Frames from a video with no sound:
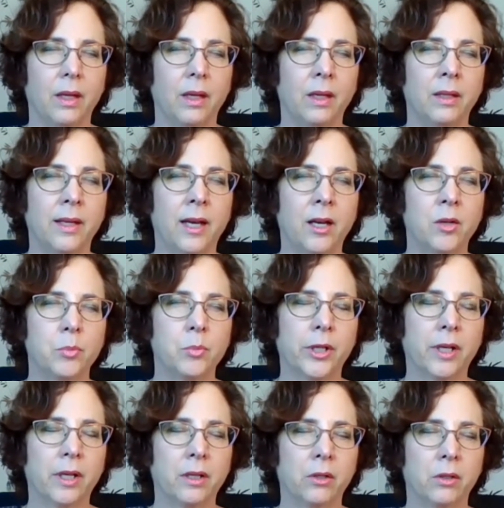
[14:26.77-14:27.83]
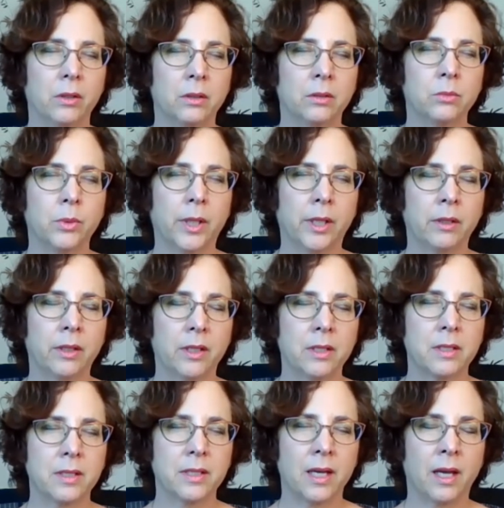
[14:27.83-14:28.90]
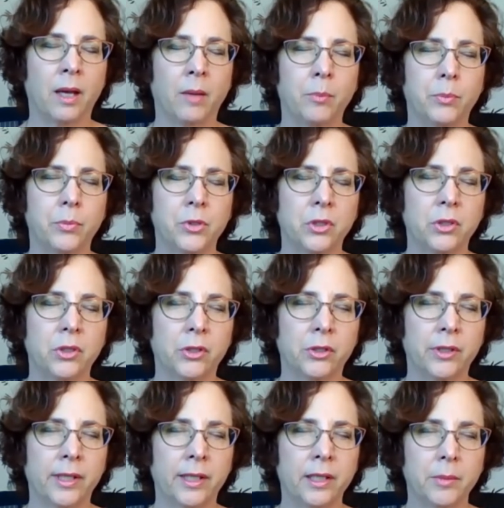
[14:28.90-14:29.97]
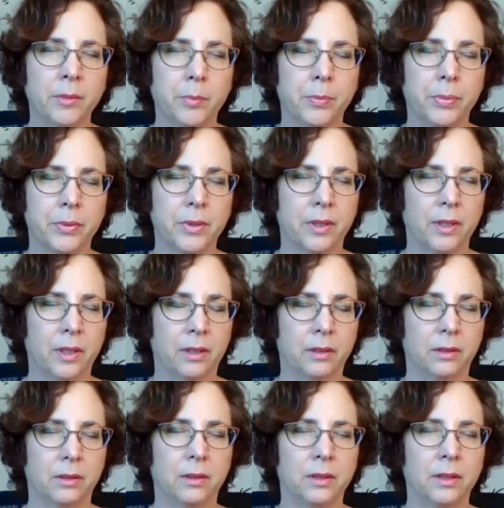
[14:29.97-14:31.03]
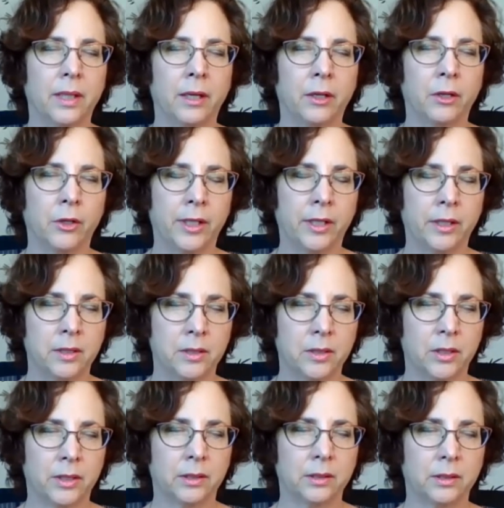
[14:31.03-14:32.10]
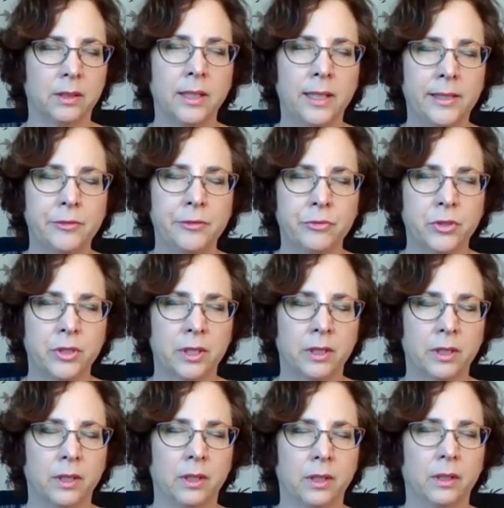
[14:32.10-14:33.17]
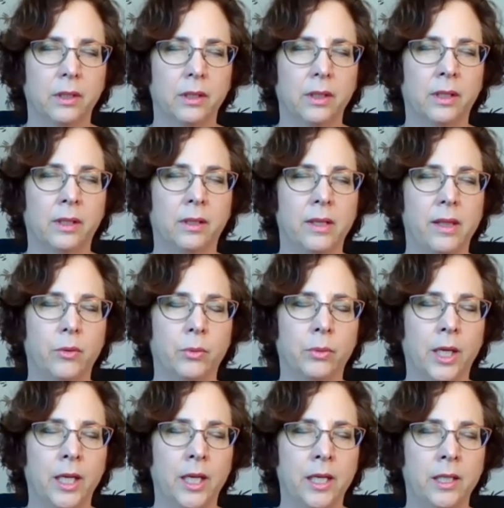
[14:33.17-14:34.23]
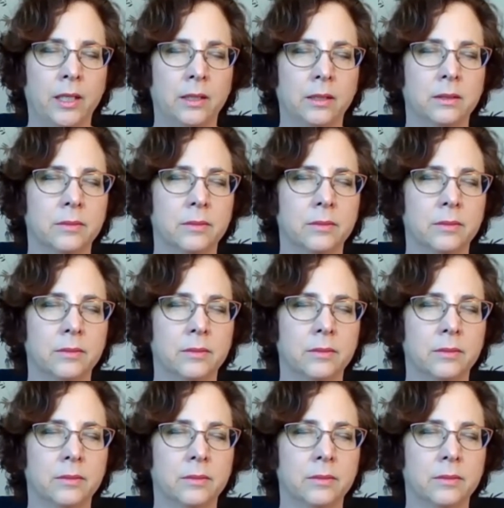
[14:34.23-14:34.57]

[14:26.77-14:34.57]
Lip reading: And now bringing your awareness up to your hip areas on the left and on the right,